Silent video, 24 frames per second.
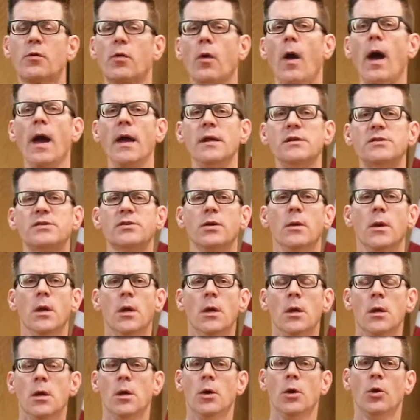Christ,
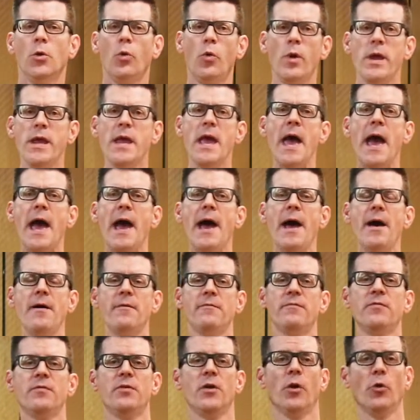we
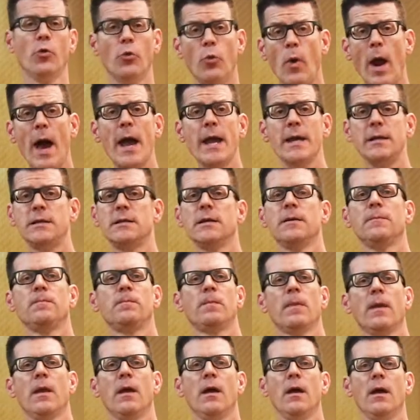have the right
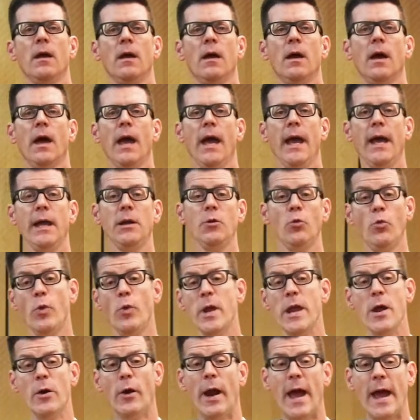and
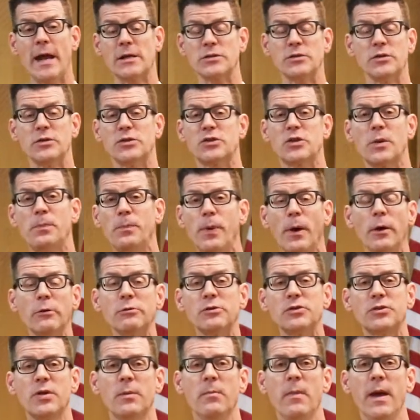we are actually
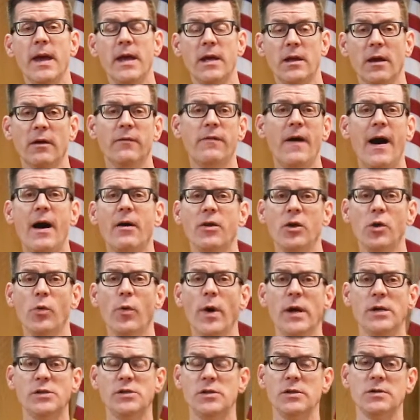supposed to make
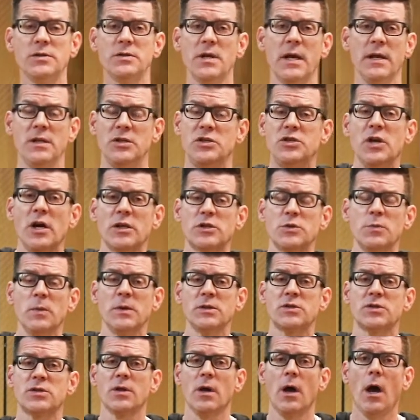evaluations and
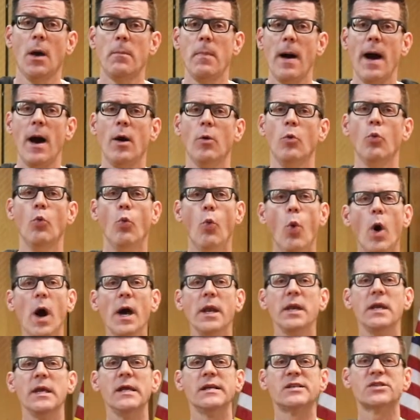judgments about
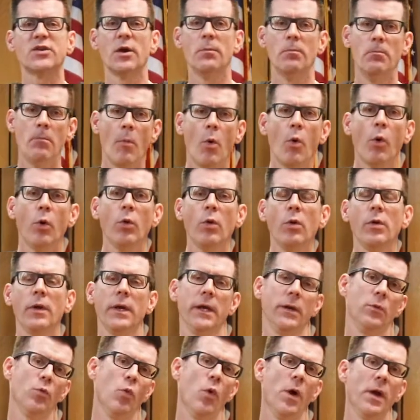what is moral
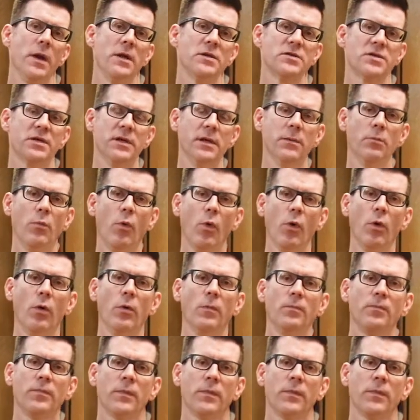and what is immoral.